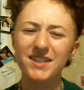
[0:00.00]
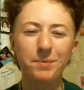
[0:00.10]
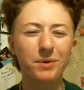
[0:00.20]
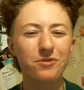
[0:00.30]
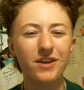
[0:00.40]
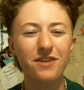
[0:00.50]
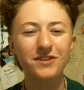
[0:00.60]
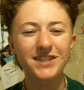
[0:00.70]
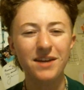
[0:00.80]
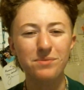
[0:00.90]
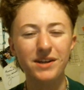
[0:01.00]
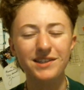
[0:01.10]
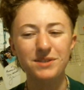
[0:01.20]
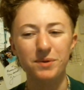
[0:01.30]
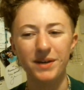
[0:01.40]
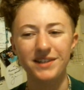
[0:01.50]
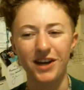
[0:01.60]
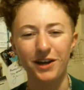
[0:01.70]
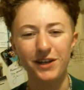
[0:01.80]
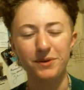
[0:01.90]
I'm like, were the other 10 minutes when my
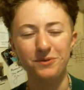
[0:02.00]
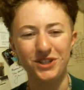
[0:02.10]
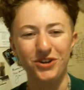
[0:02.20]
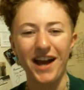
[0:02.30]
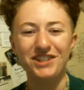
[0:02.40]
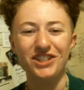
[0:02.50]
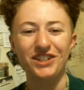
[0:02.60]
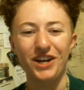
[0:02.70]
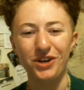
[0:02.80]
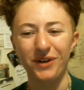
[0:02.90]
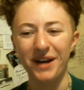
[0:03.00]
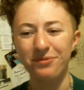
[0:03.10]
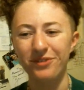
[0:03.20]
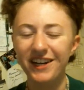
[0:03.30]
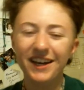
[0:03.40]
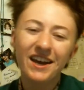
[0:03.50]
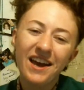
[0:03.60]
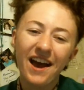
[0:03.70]
document was crashing and not cooperating?